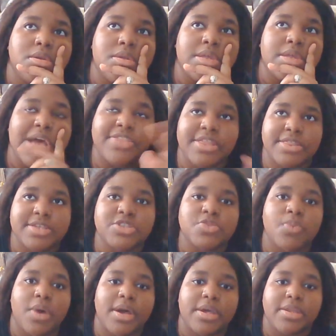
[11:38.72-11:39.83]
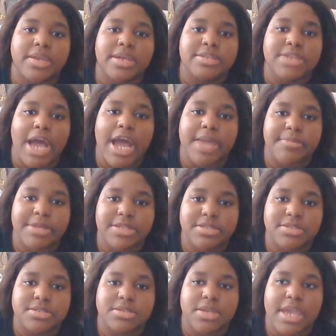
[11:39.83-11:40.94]
I think this one and
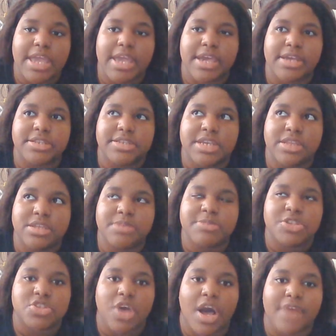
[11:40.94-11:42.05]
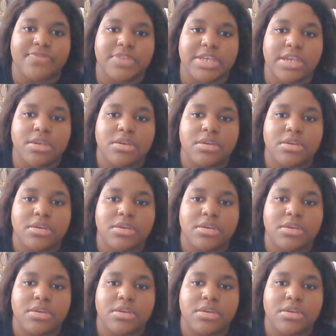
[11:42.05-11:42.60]
Diamonds and Killing Me Softly.